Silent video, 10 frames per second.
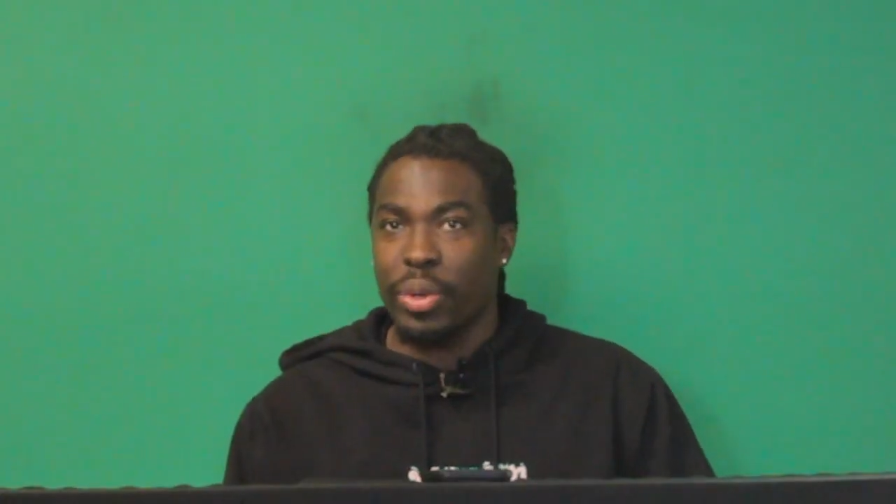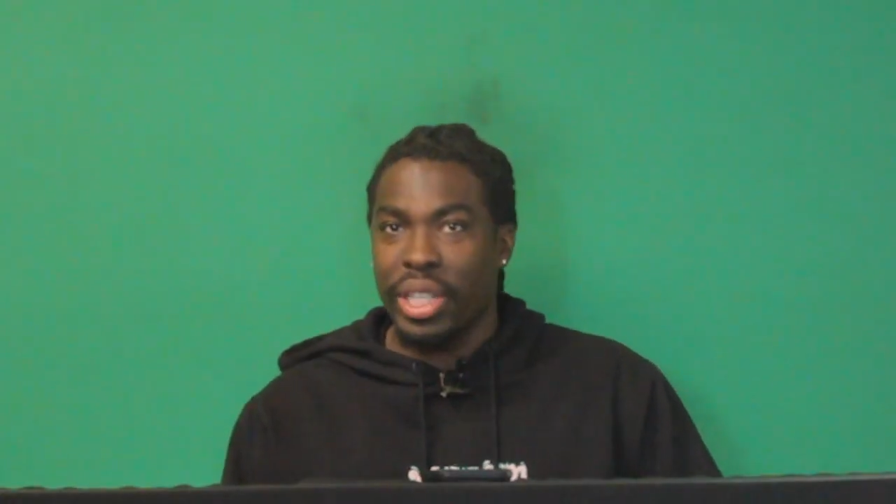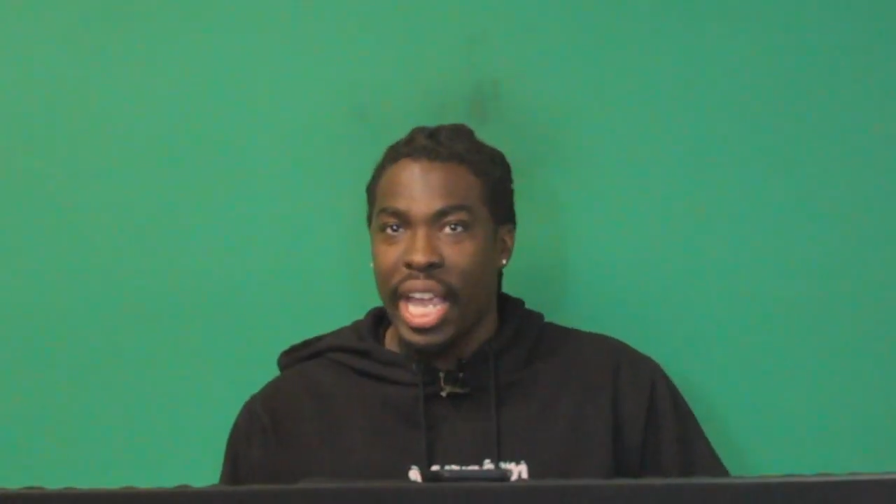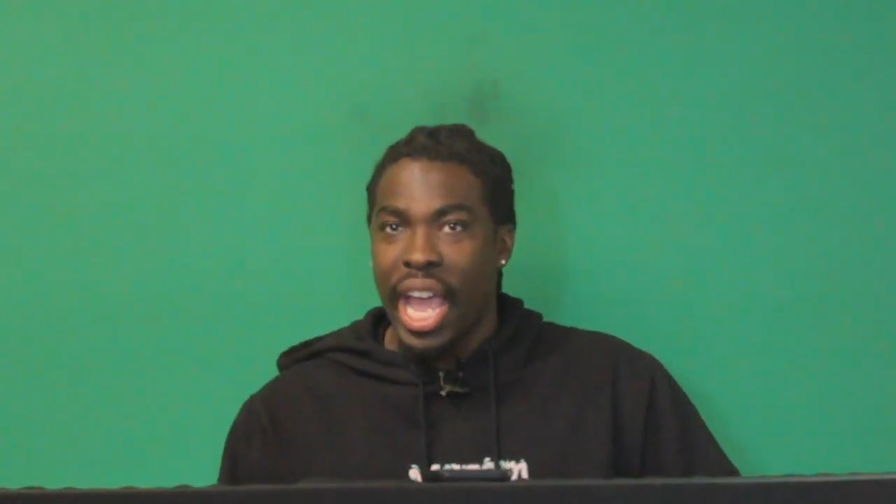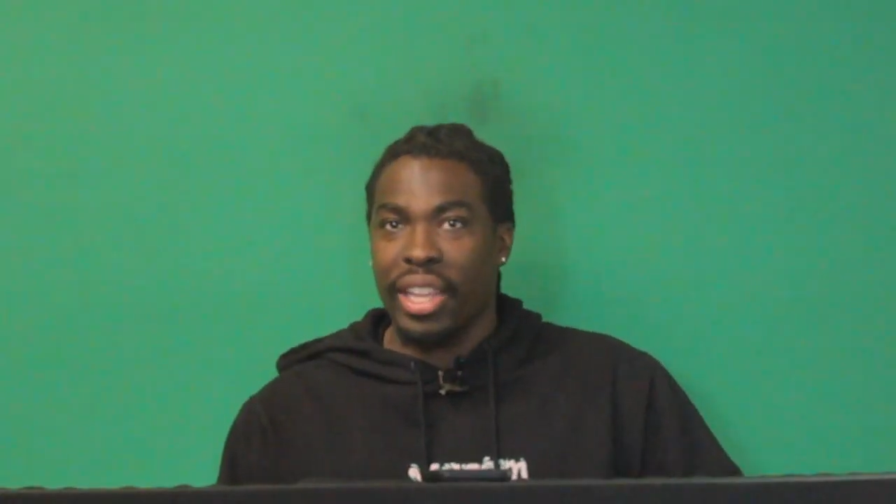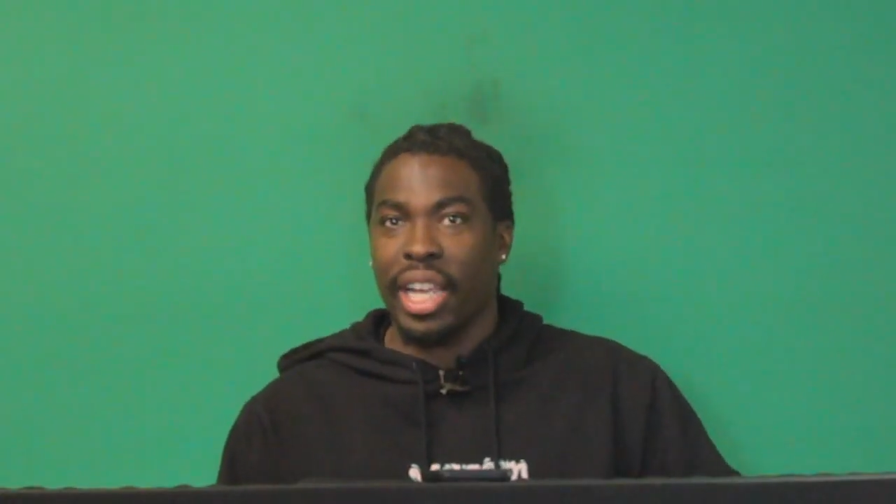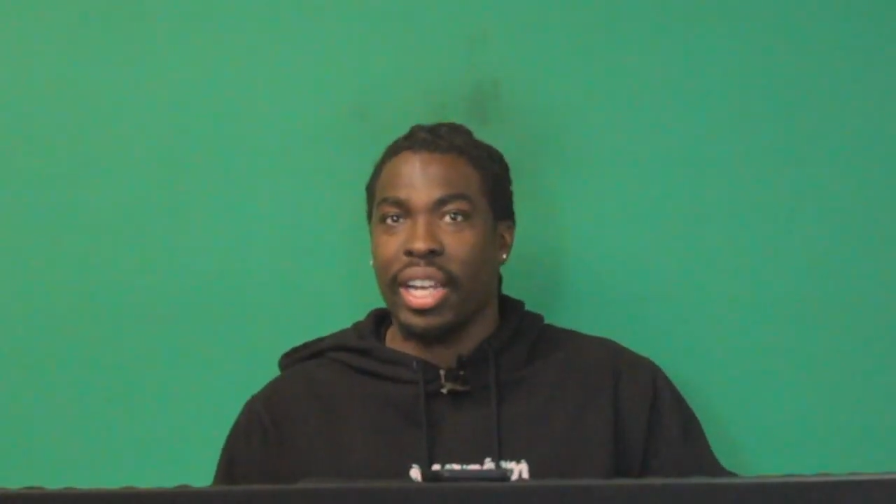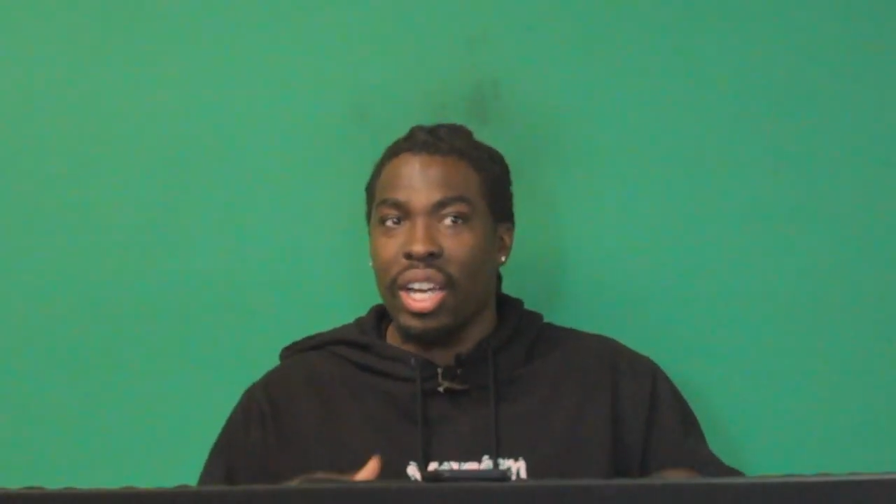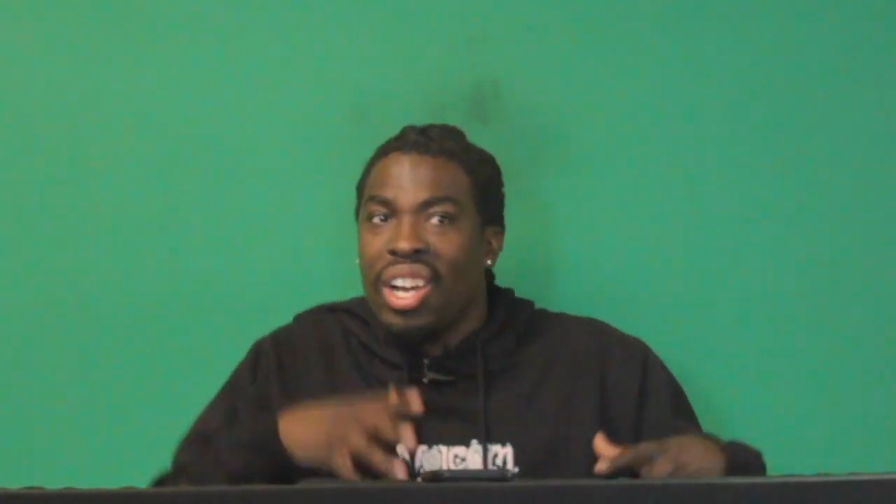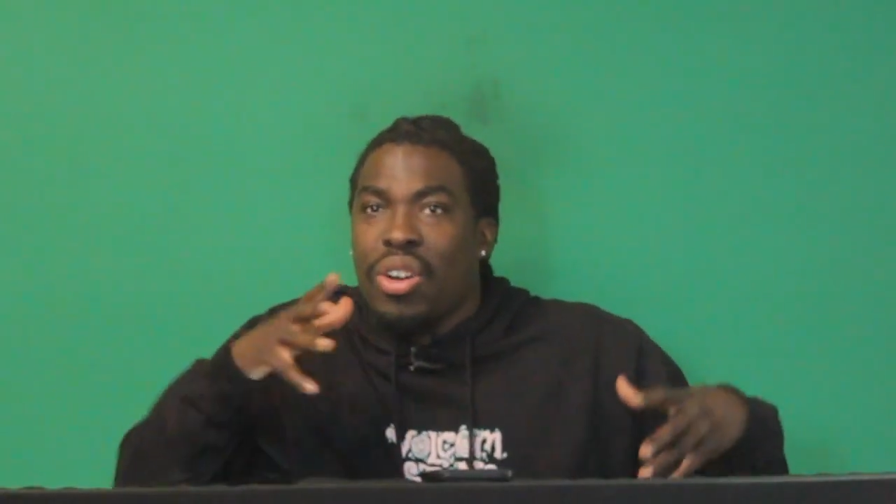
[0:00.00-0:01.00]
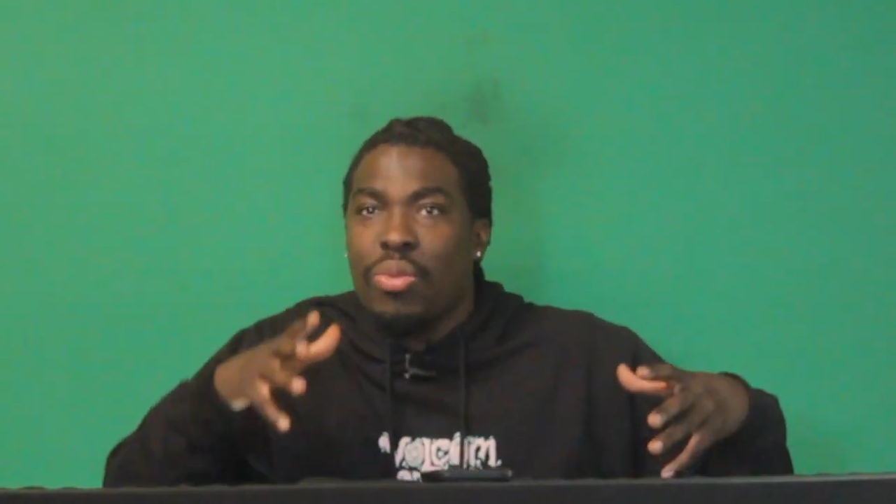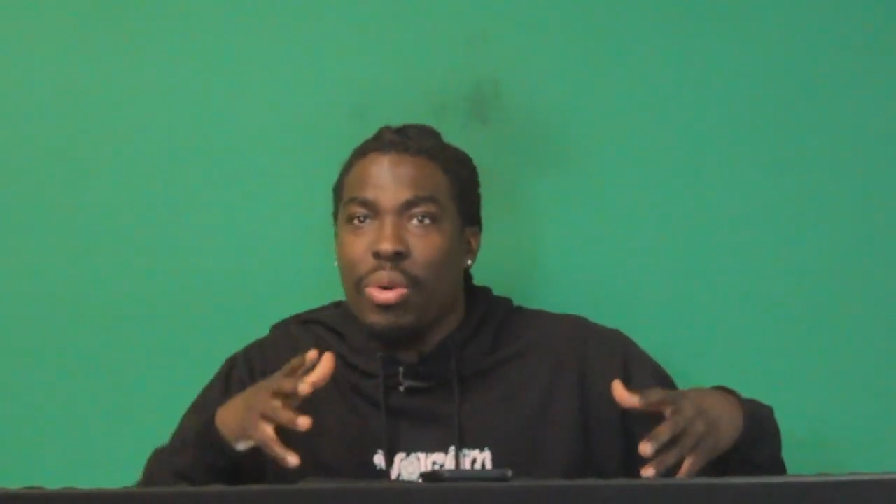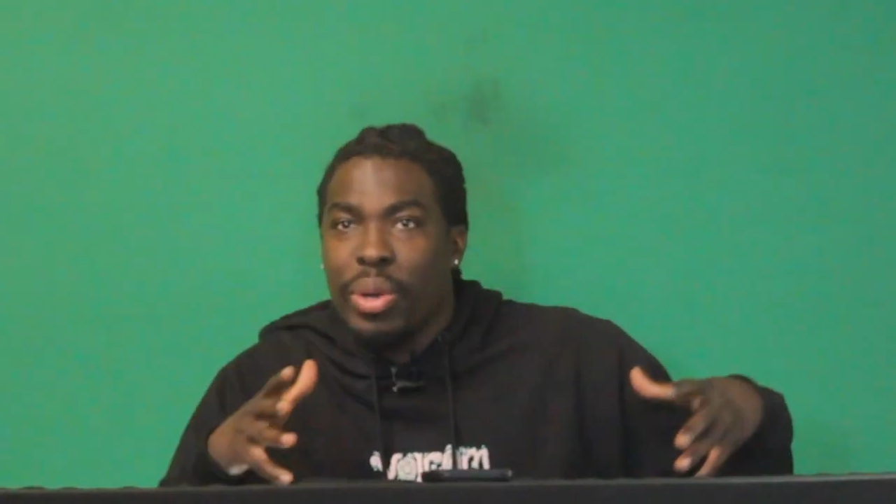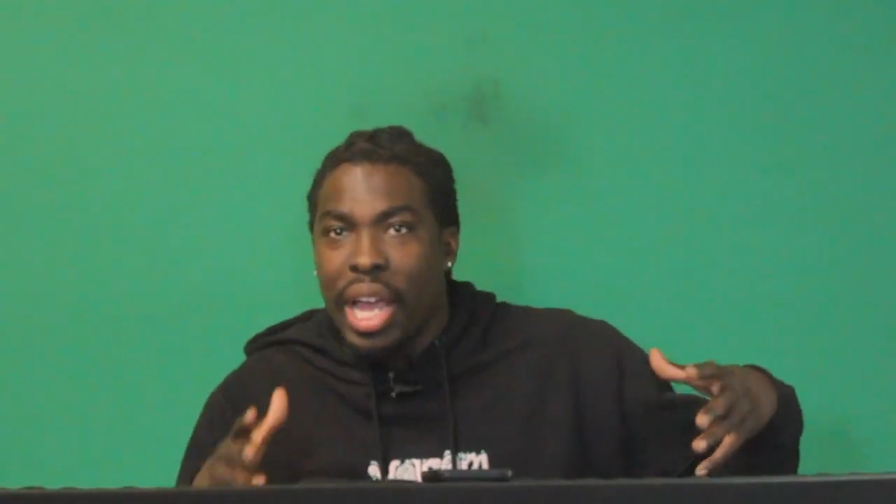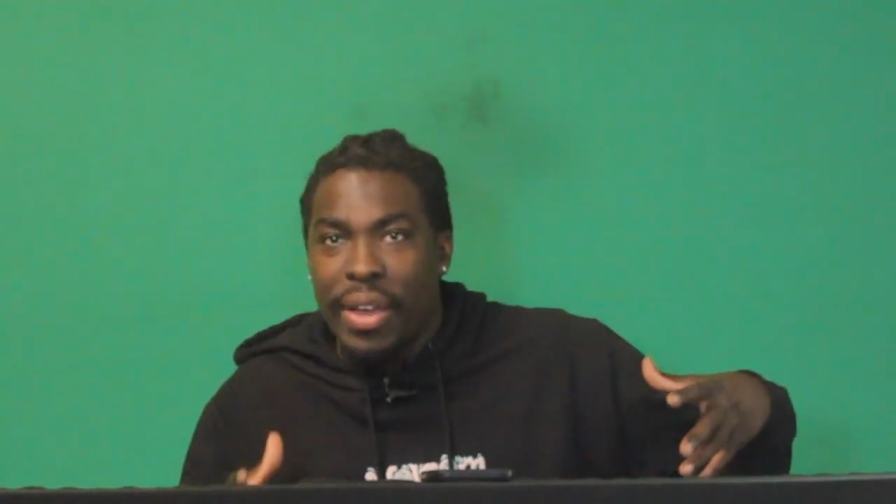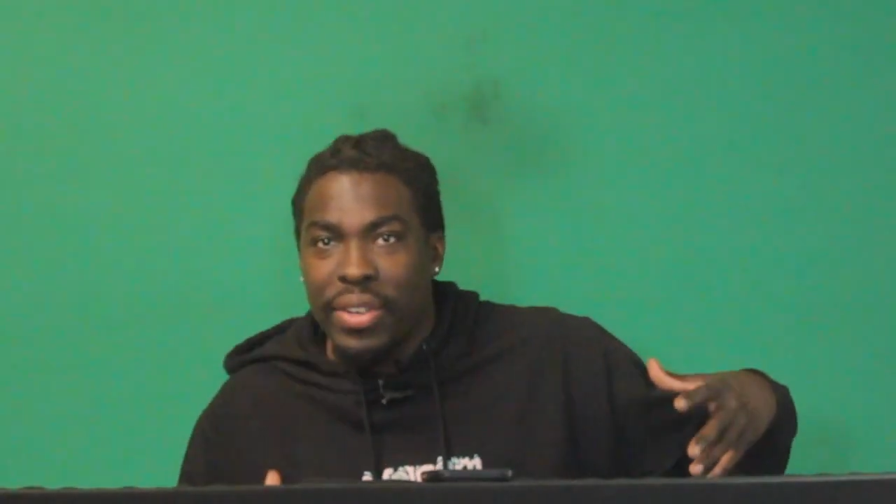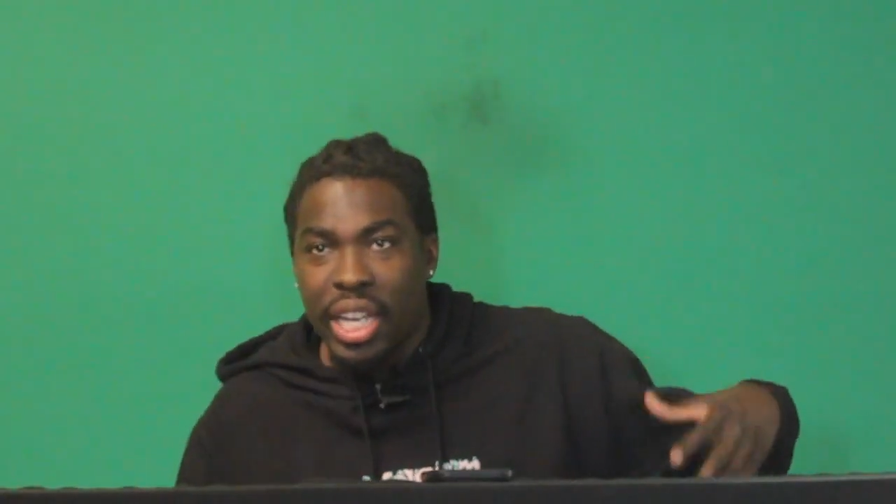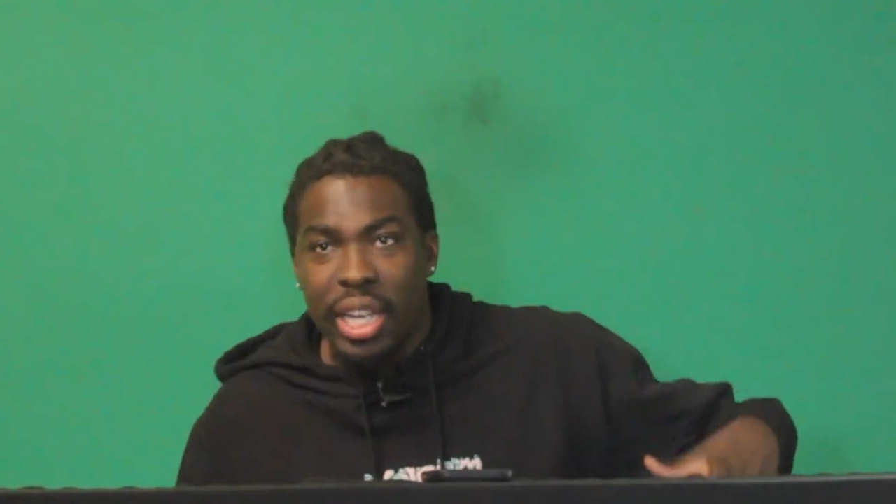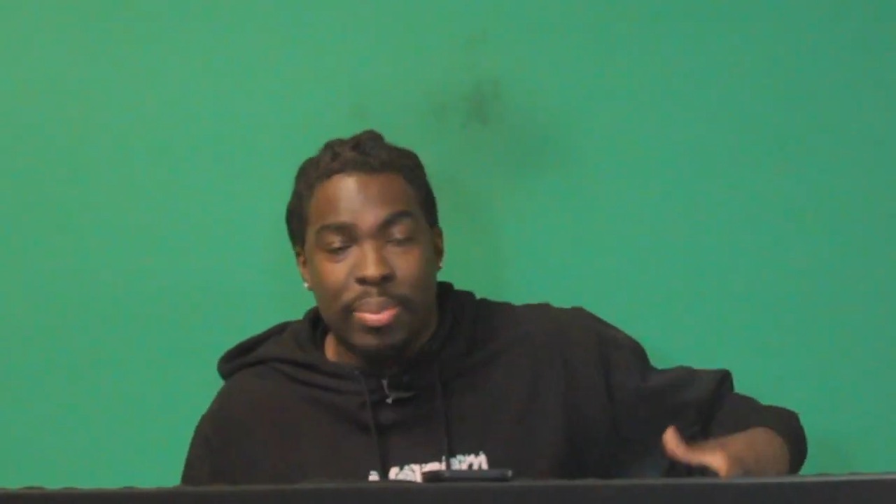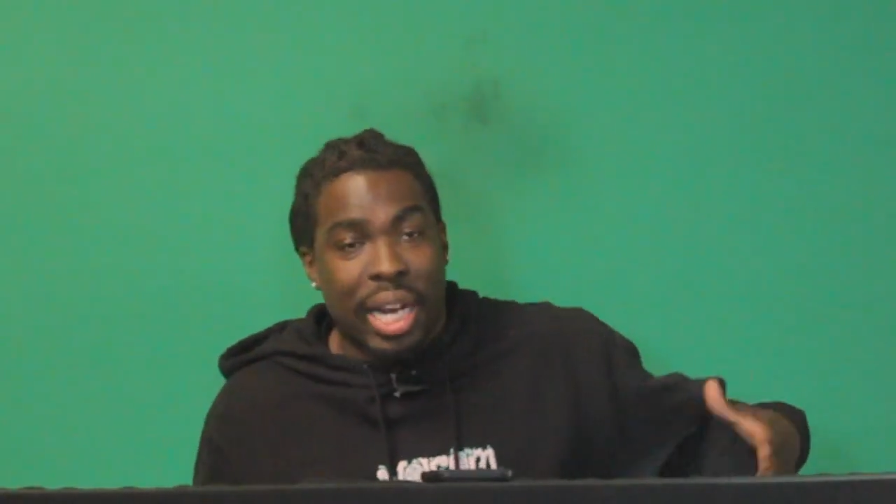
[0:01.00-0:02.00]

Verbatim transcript: really had like, a, oh, what would I have done?